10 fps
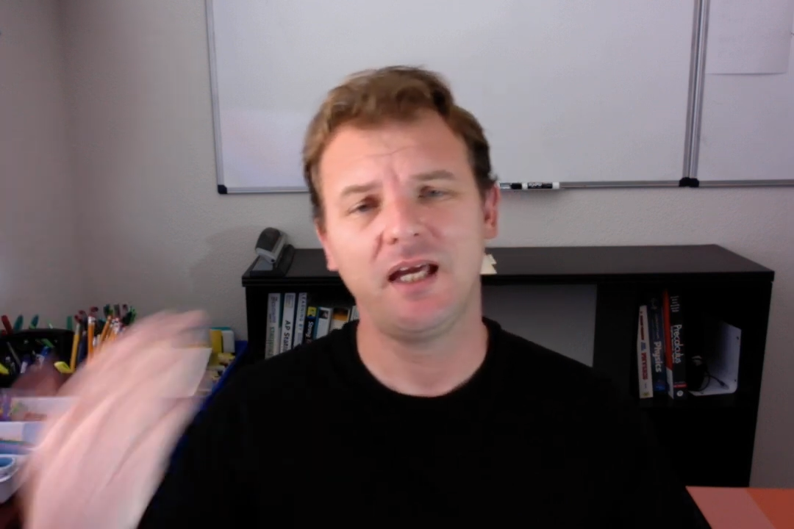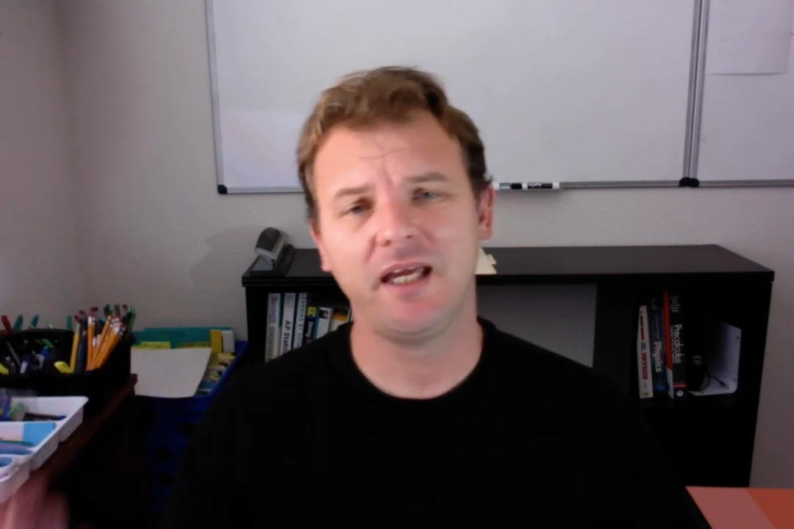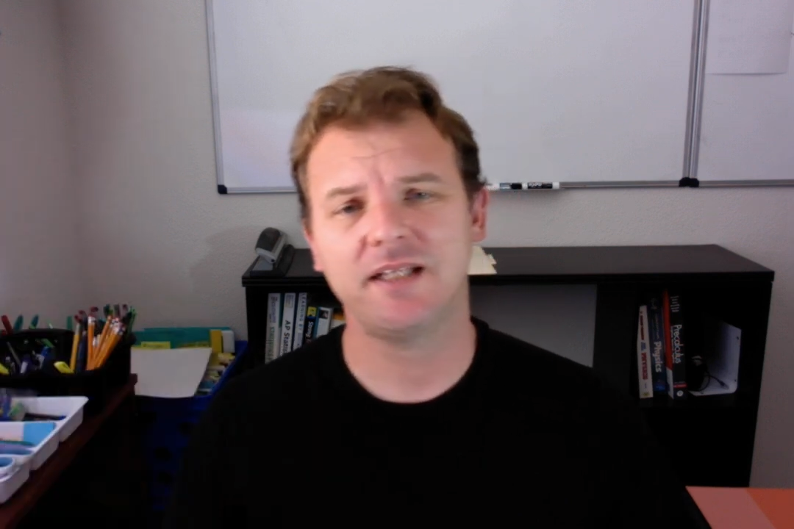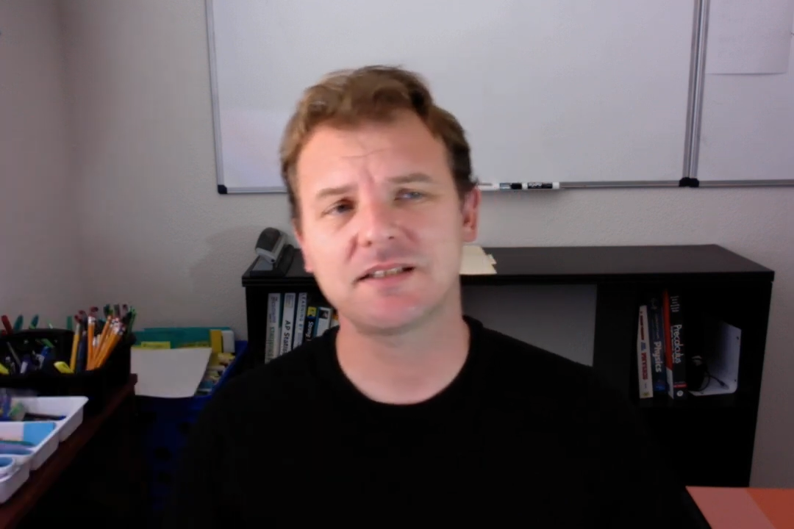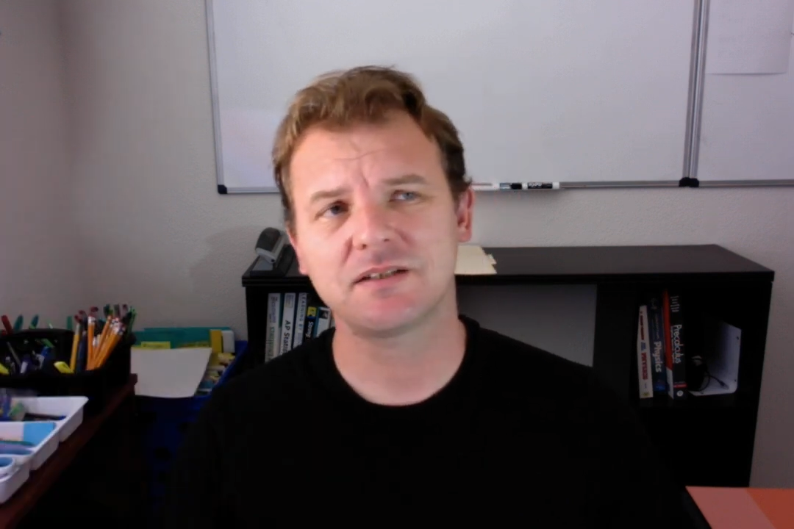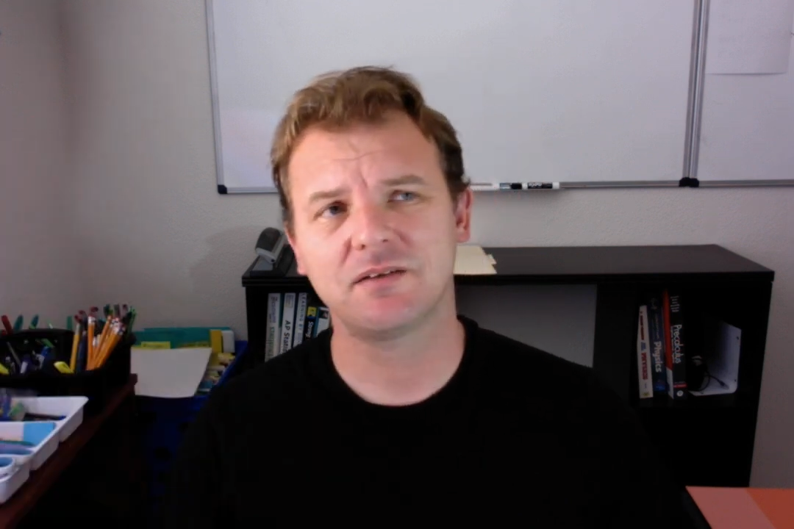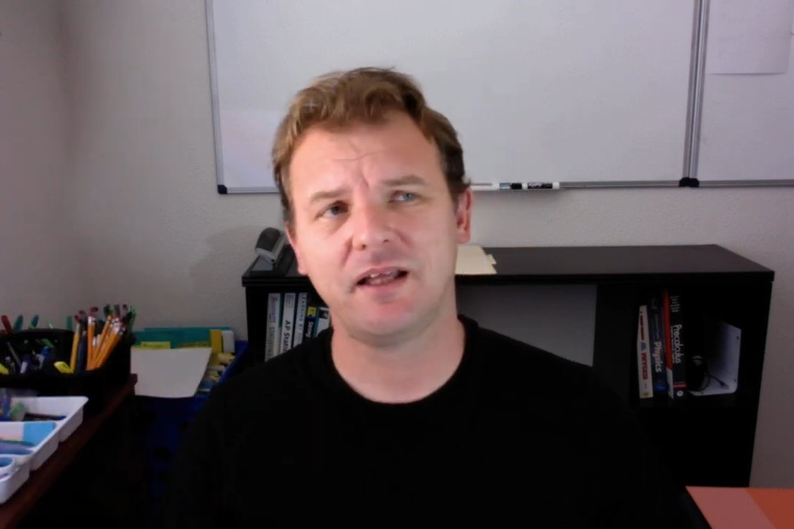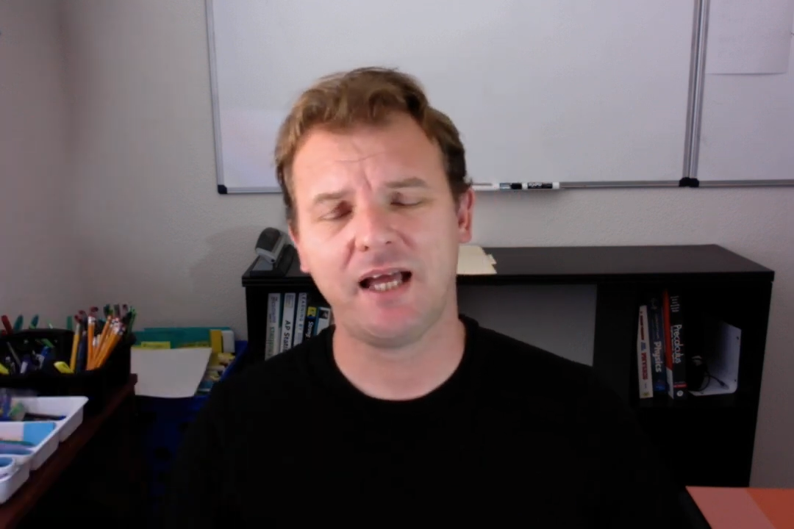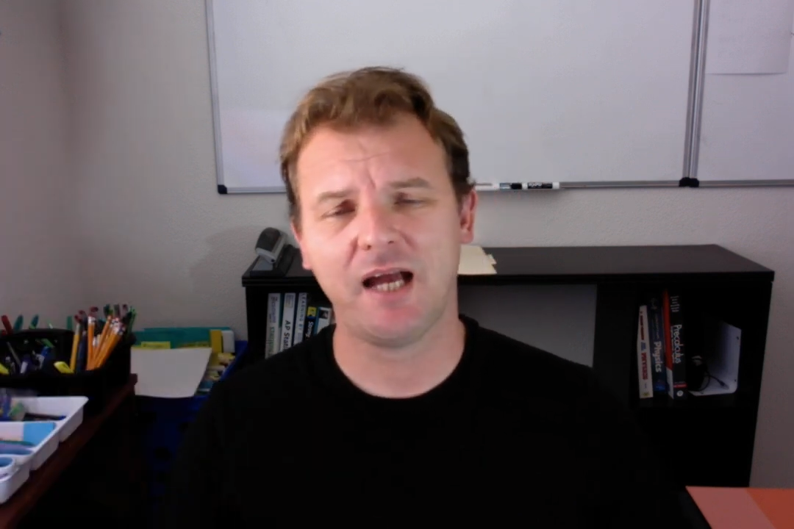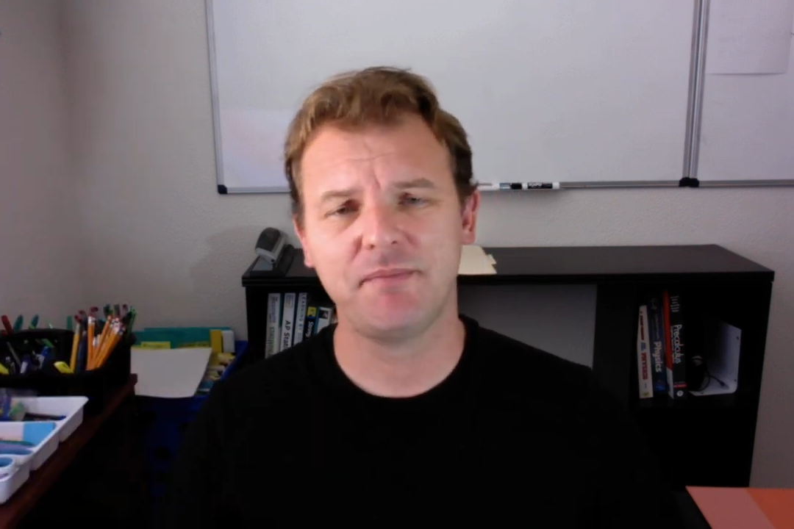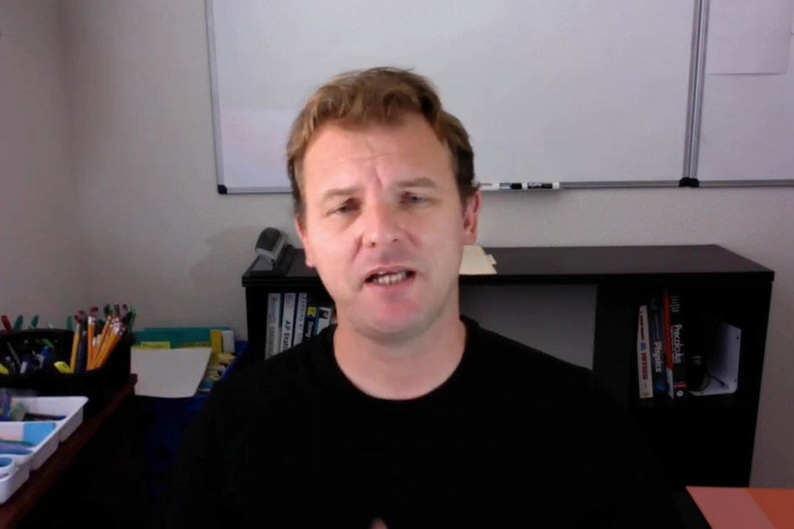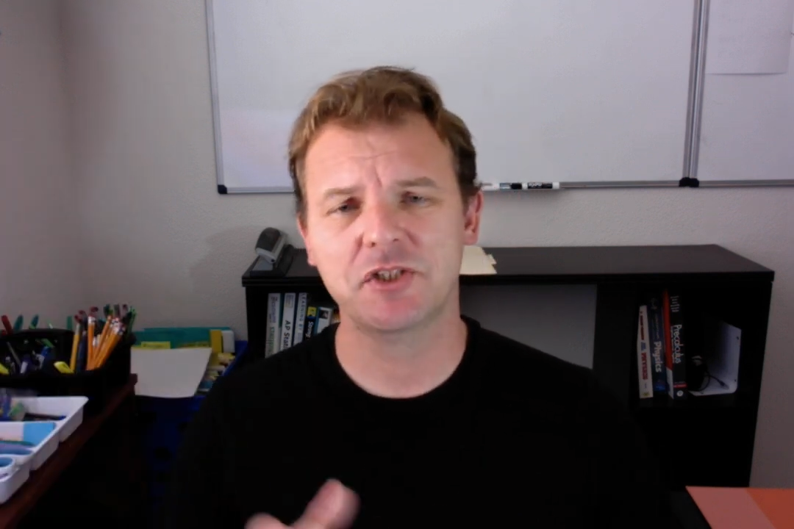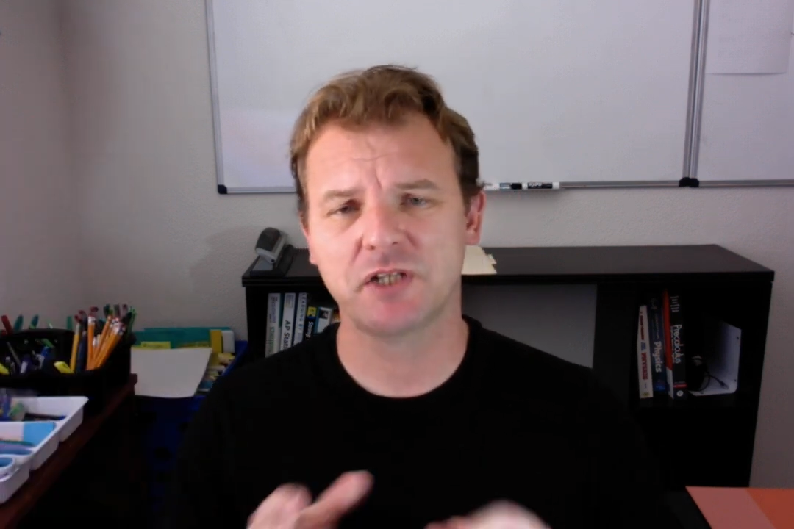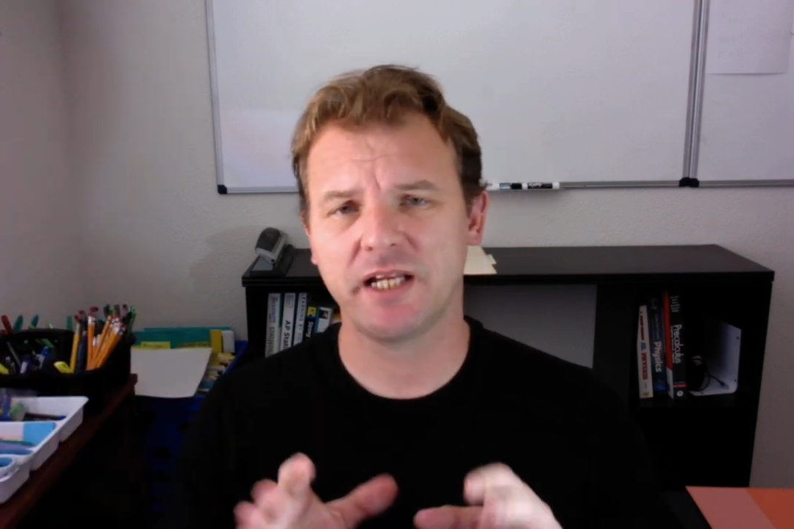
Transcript: And so I'm not trying